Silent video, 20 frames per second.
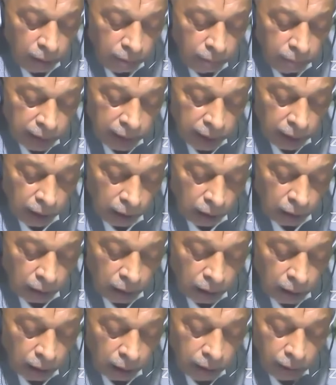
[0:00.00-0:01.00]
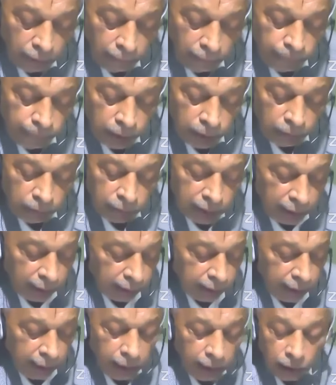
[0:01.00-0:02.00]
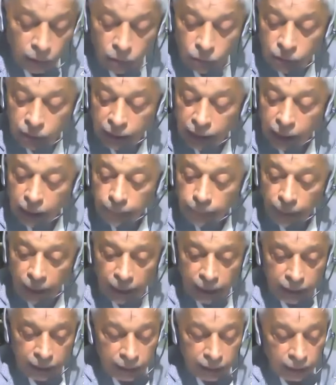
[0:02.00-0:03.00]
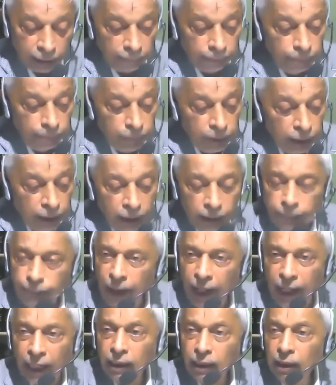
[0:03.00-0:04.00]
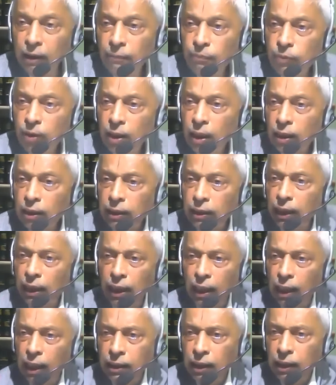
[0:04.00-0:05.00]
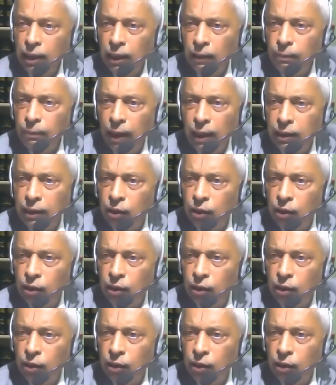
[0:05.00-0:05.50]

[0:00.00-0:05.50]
whether or not he was entitled to seek a partition. In fact, the illegitimate